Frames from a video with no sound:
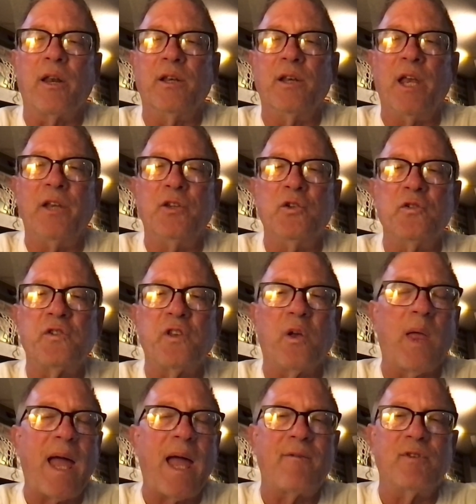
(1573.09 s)
and you still
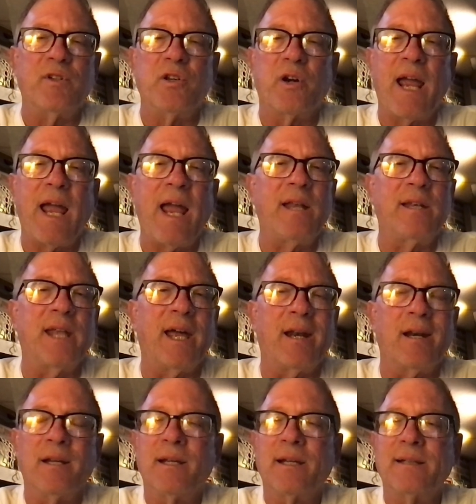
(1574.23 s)
have in your head that,
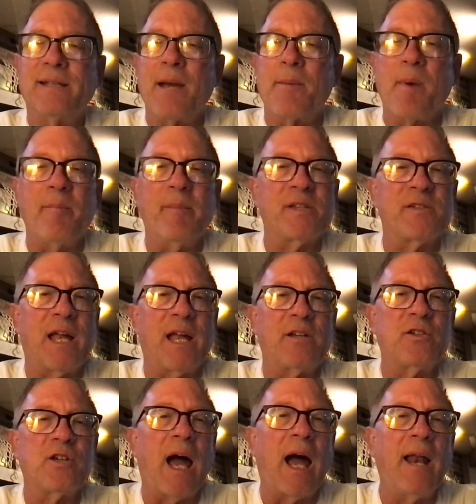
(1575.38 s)
damn, I missed that shot.